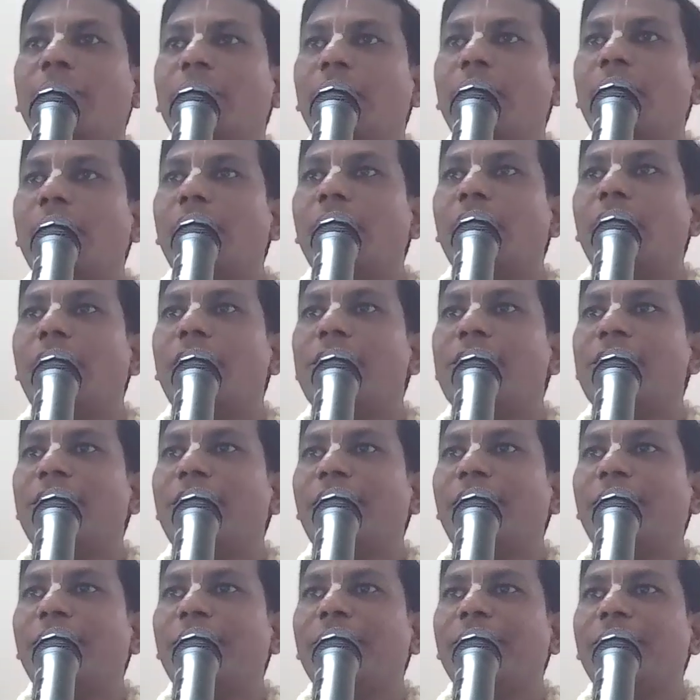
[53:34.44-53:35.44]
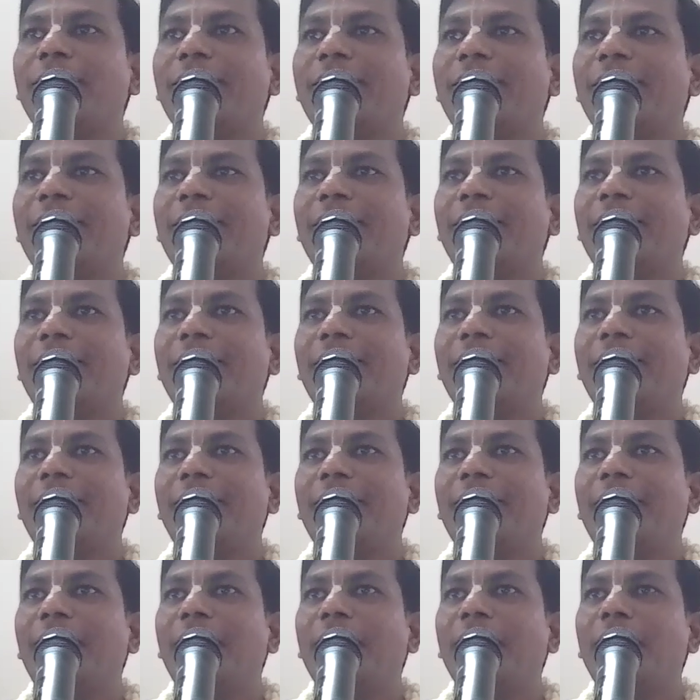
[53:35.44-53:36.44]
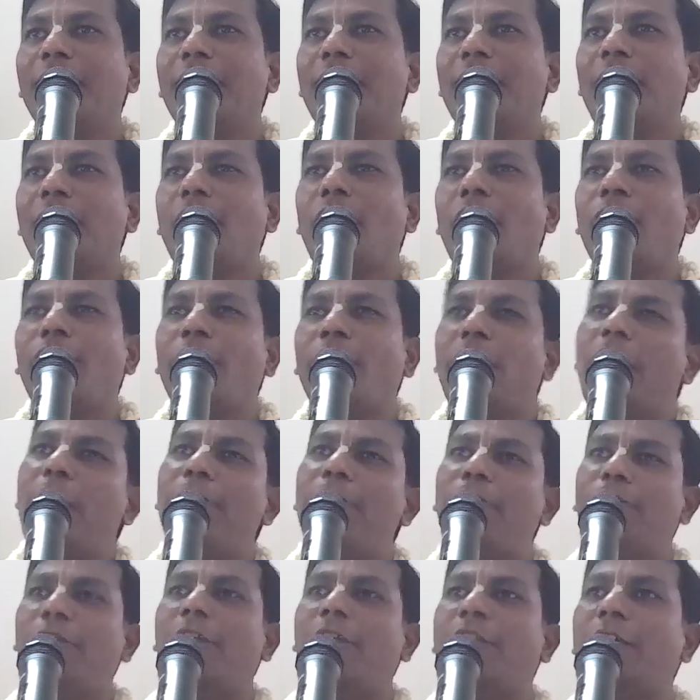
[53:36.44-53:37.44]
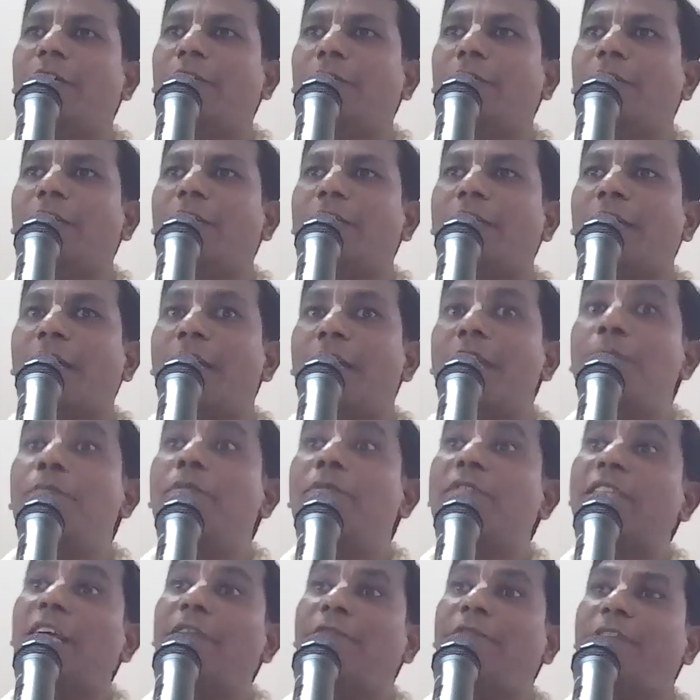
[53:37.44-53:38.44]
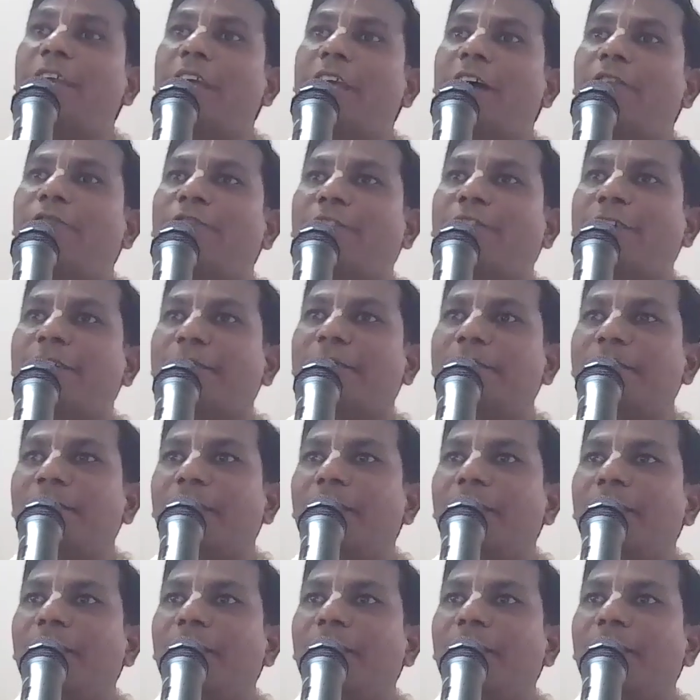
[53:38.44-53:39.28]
to Krishna. Right? He has offered everything to Krishna. Himself he offered.